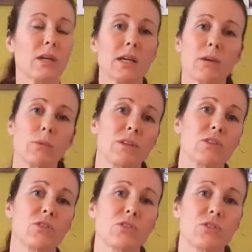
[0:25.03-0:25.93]
whether
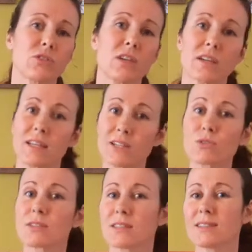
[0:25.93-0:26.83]
you're
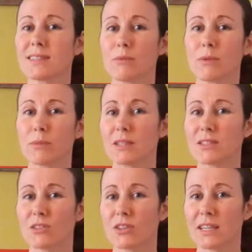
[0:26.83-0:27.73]
interested in someone but it's
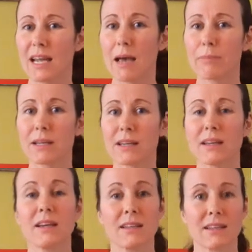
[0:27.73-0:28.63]
not yet happening,
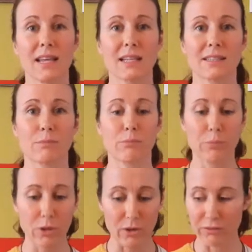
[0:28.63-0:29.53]
that's
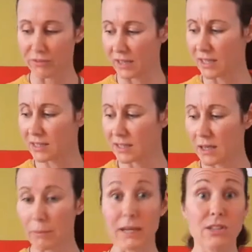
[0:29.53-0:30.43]
perfect.
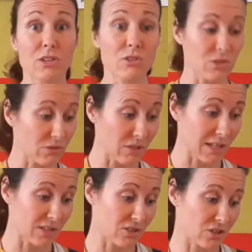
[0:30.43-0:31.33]
But I don't do
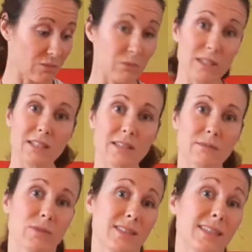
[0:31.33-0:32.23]
relationship readings for
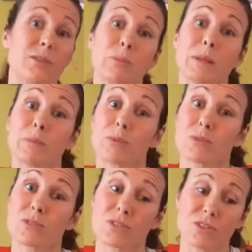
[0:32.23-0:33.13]
single people.
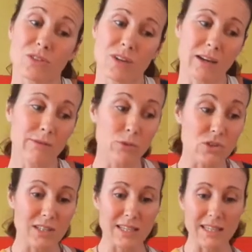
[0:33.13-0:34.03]
So,
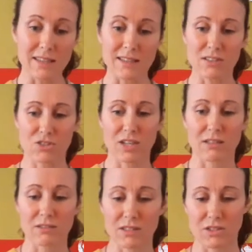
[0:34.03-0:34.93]
unfortunately, this
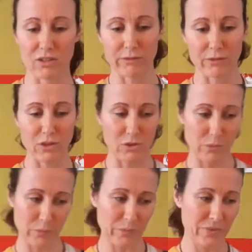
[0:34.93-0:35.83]
channel is not for you
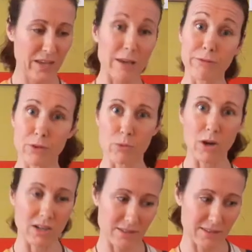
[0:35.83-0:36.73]
if you
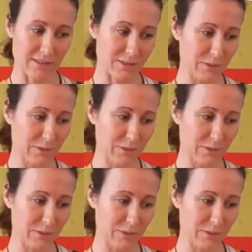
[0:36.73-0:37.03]
are single.